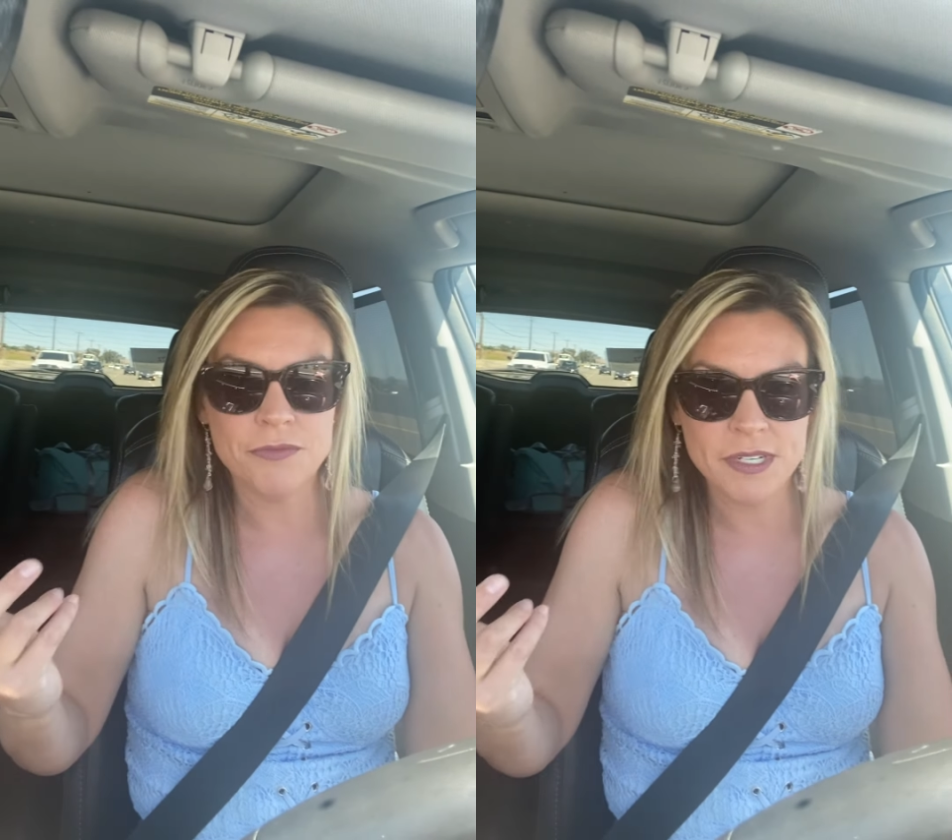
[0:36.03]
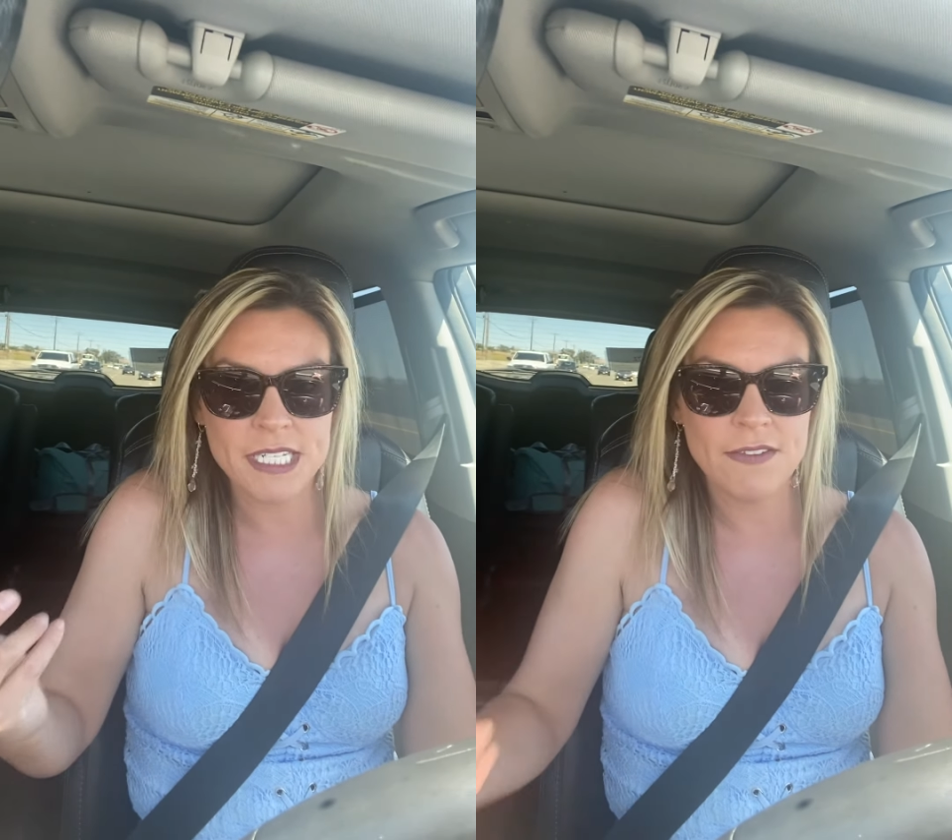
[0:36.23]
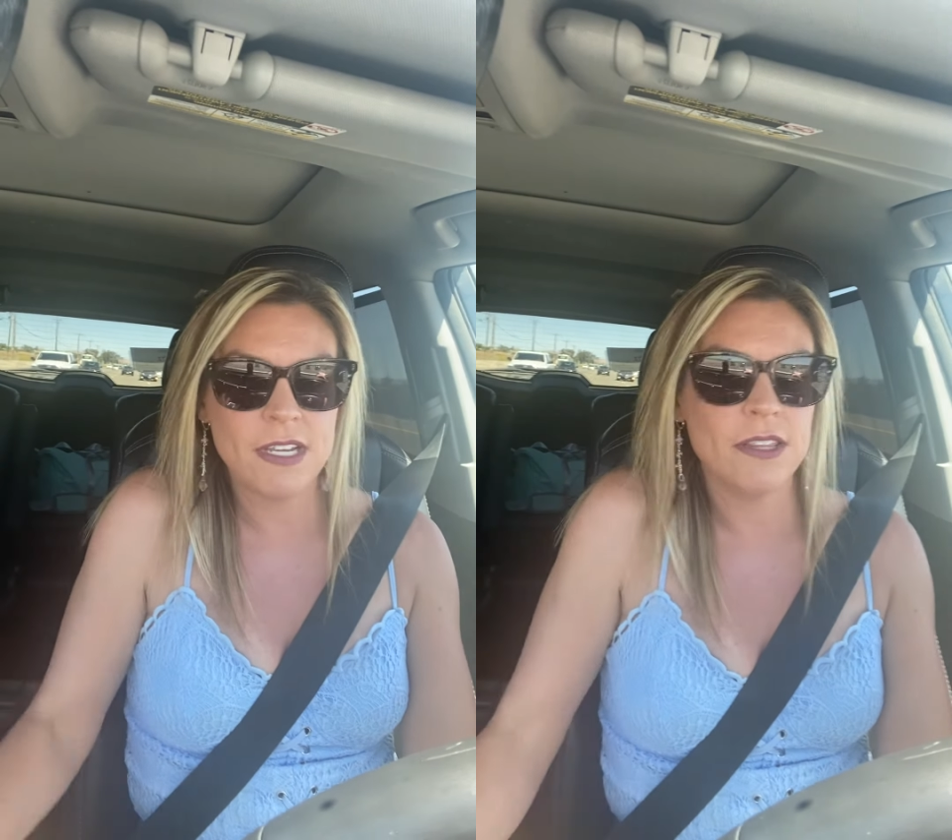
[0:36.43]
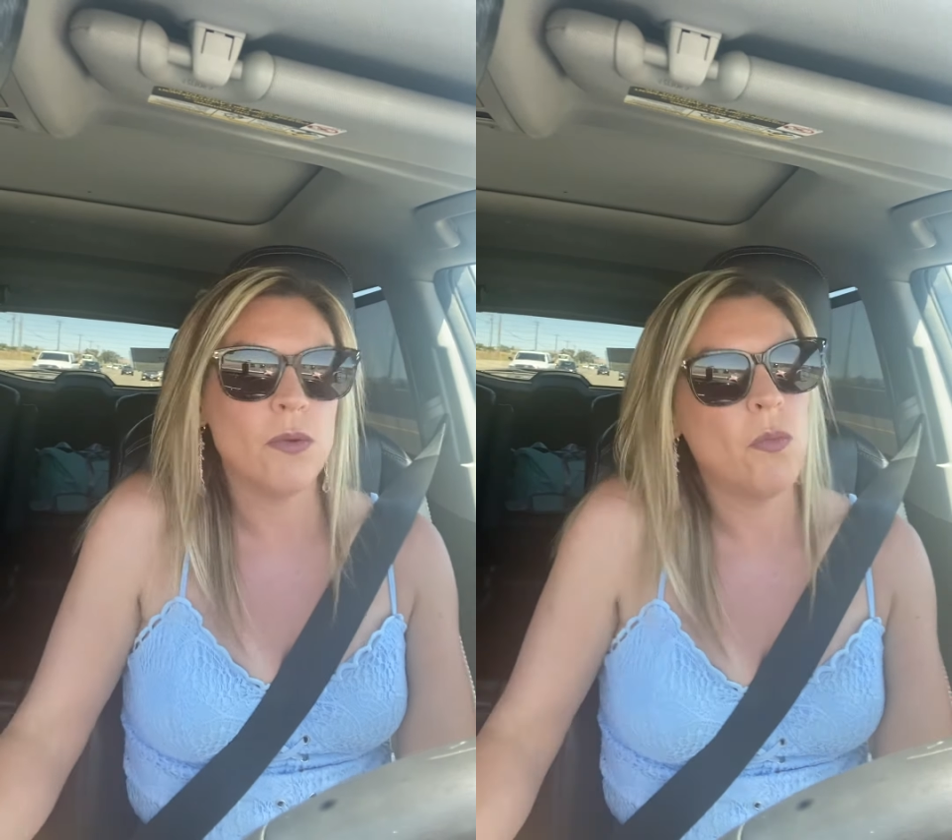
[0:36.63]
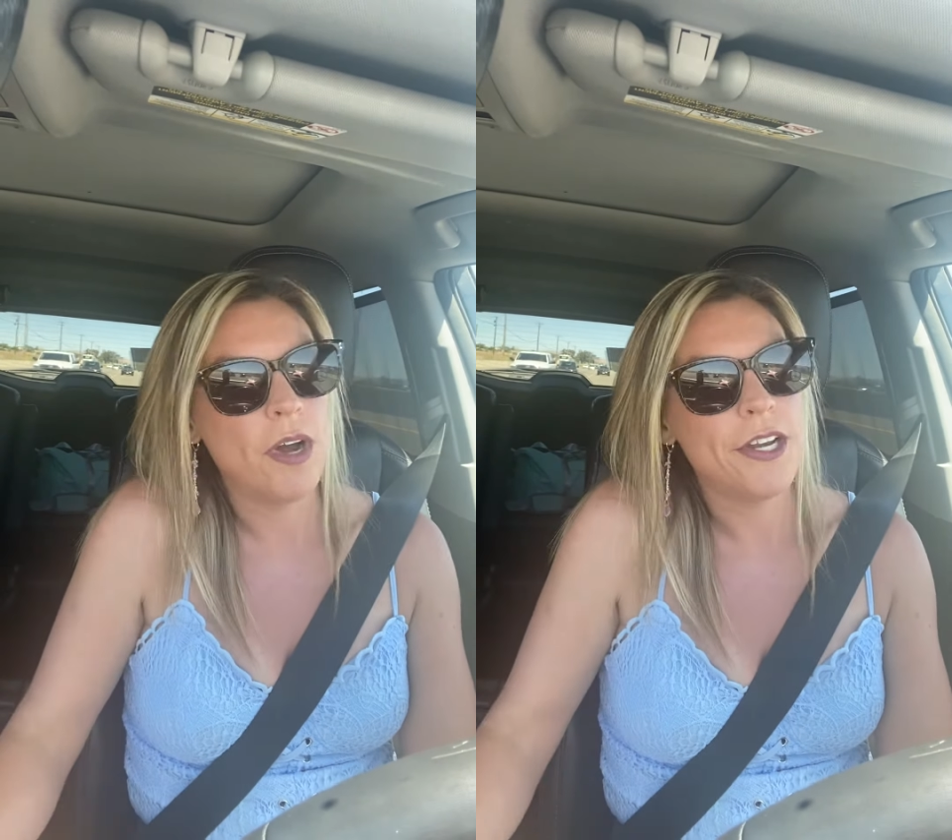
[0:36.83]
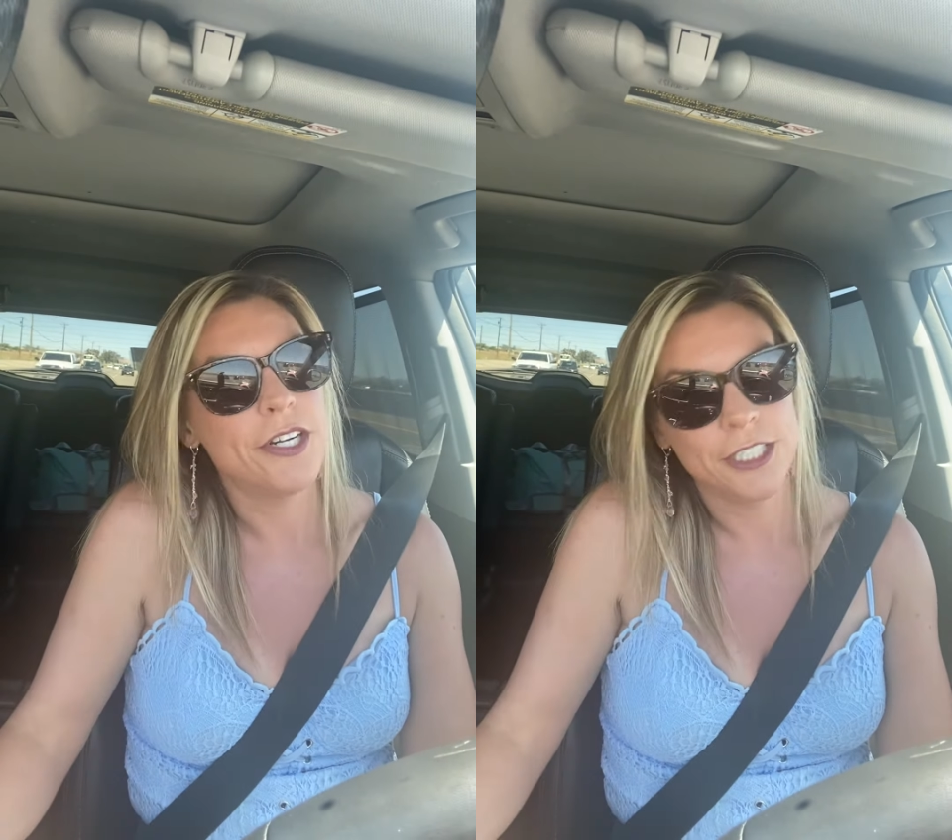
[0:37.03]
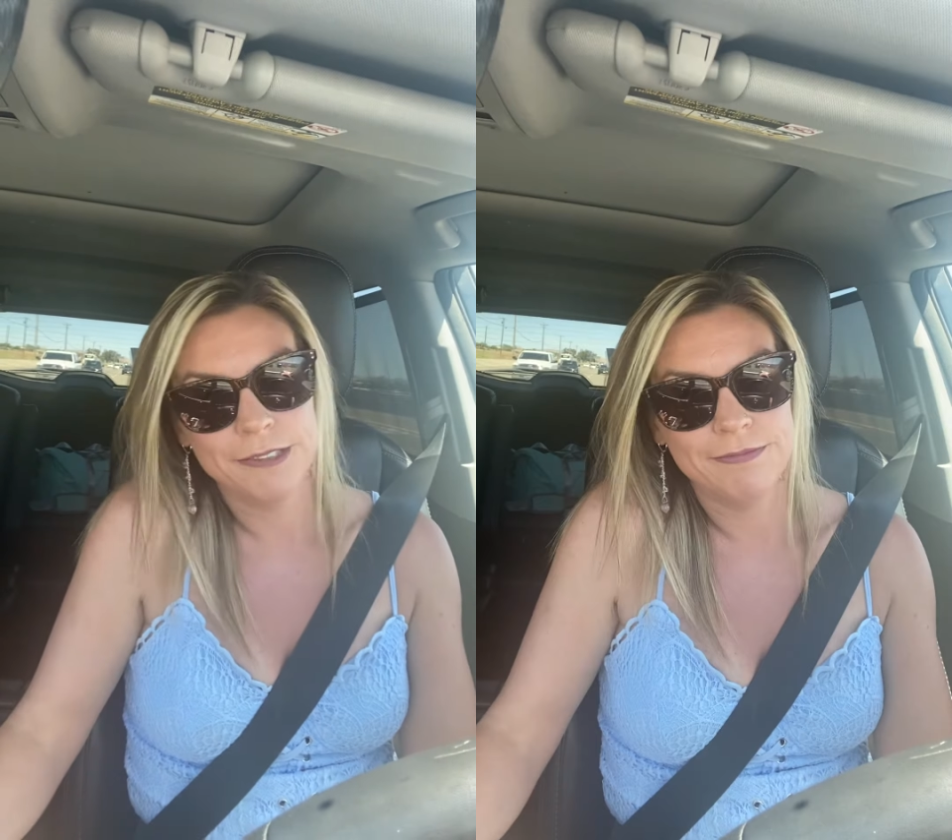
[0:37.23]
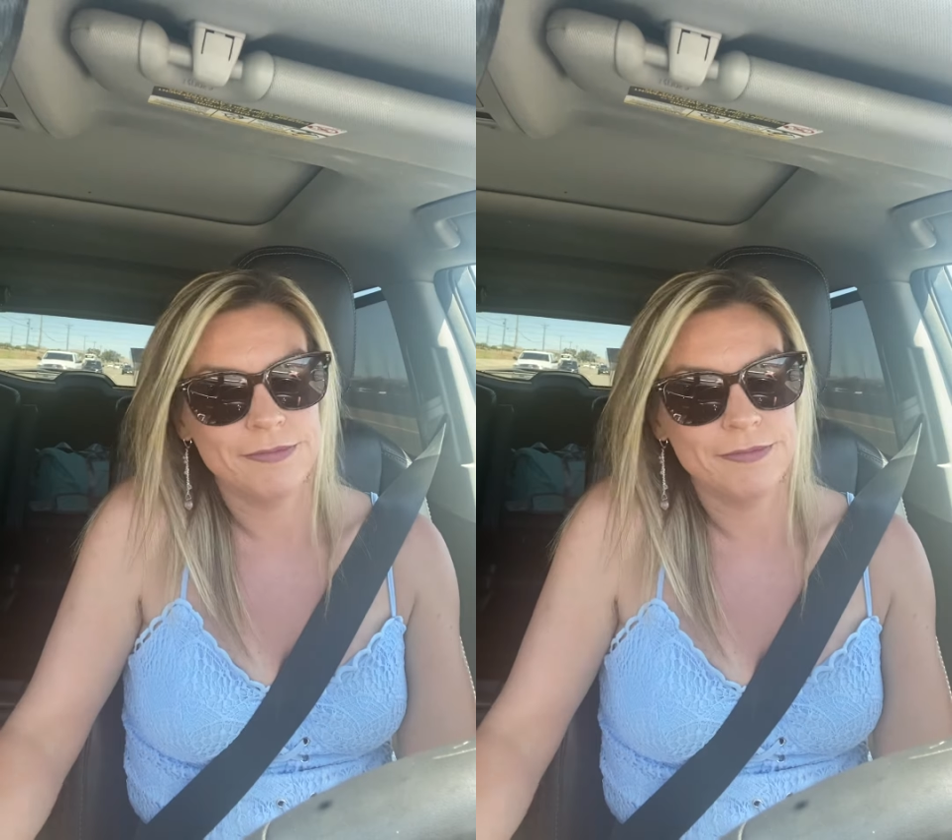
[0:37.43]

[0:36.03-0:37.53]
receiving the one or